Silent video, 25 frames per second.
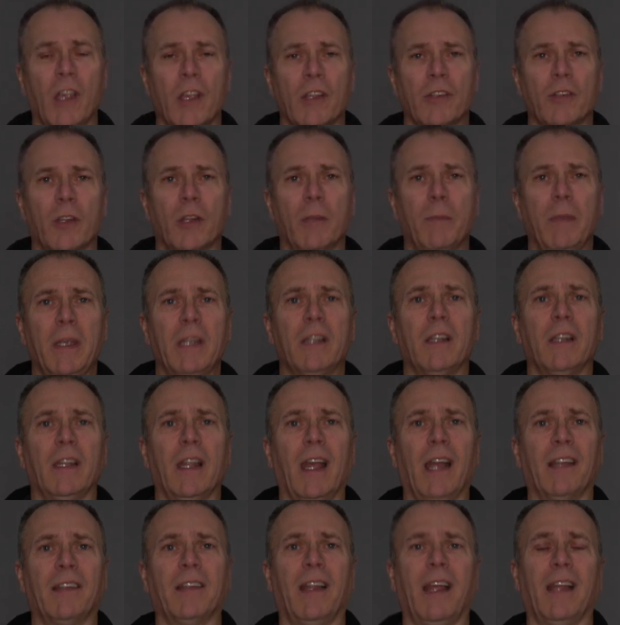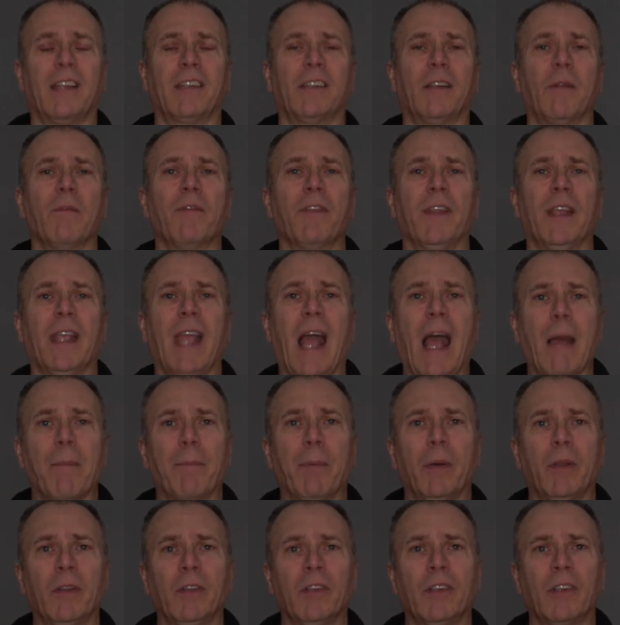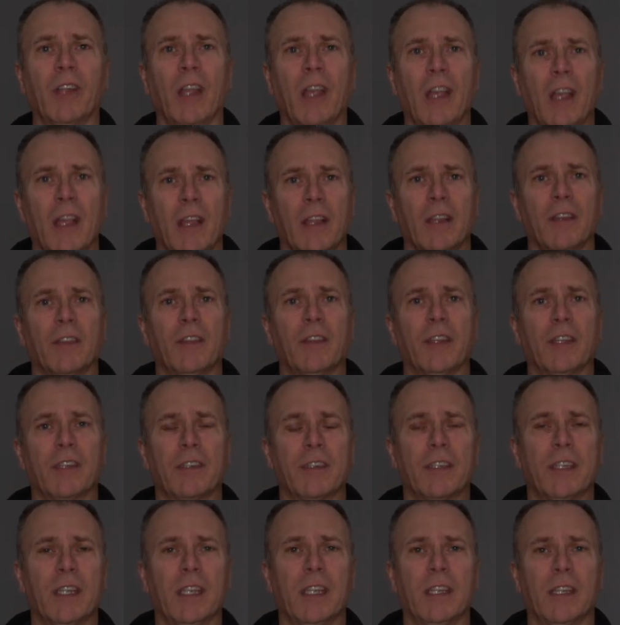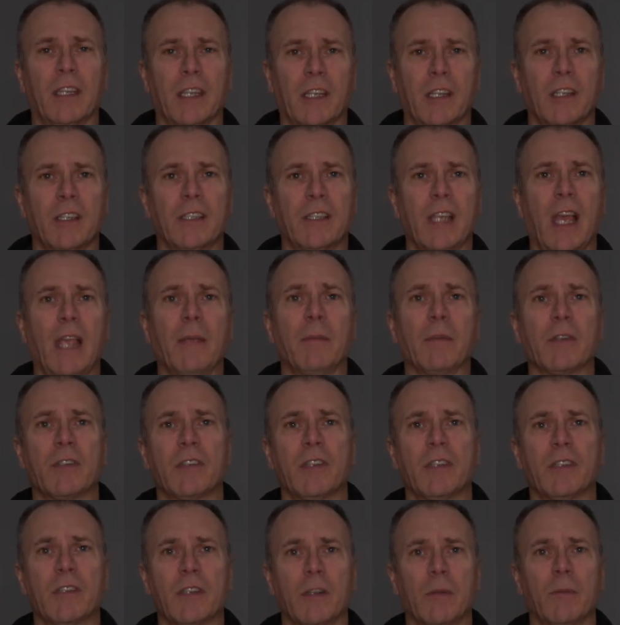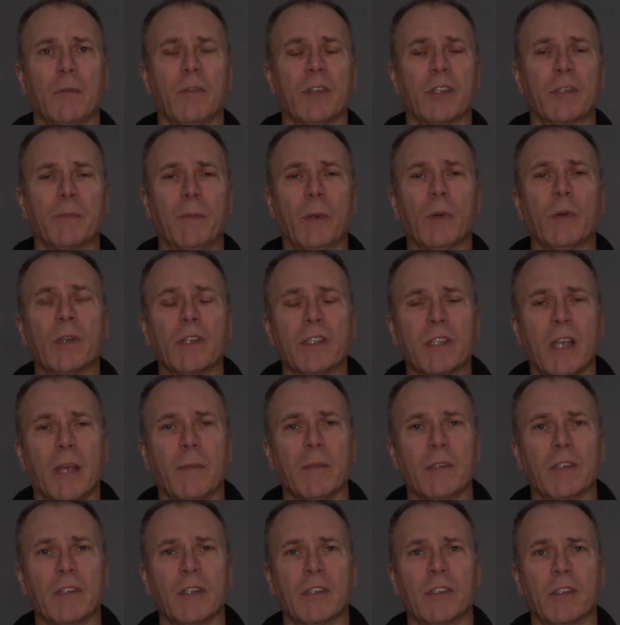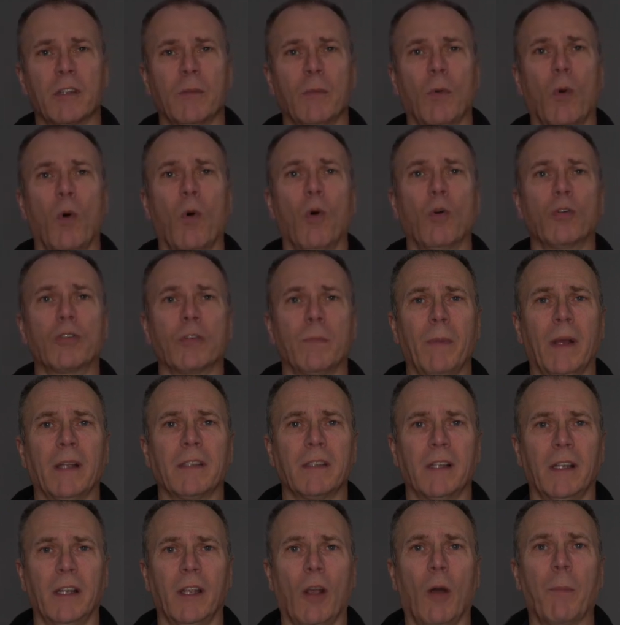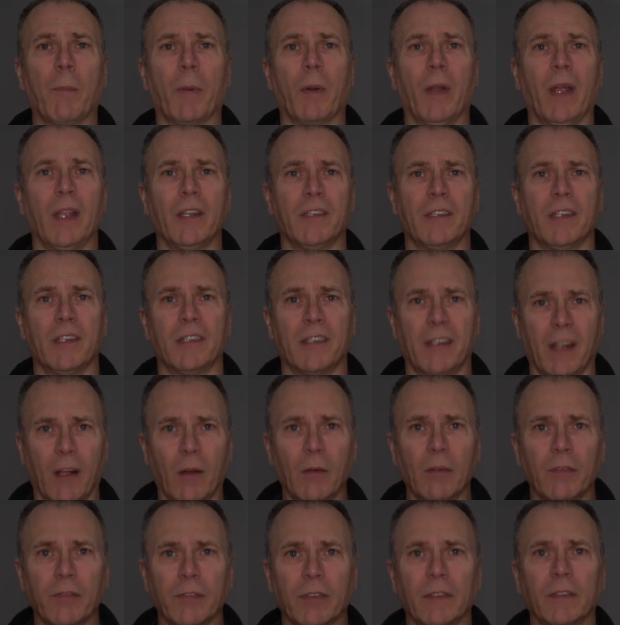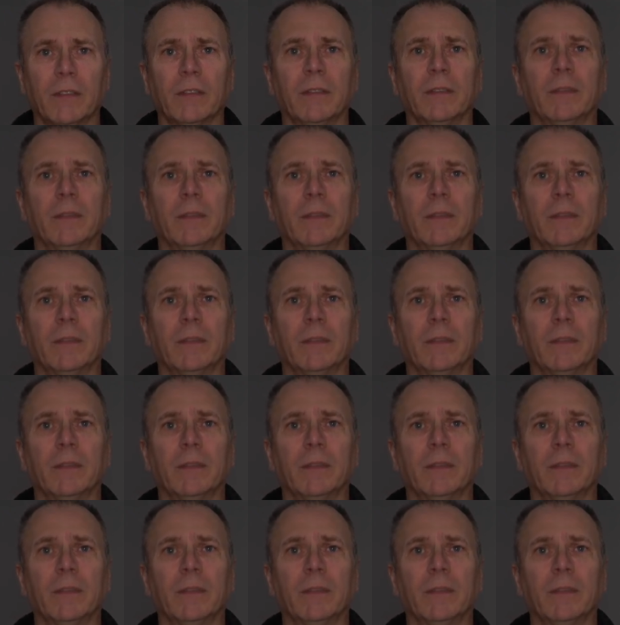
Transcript: So immediately as something happens, the containment system, the spill containment system automatically operates itself.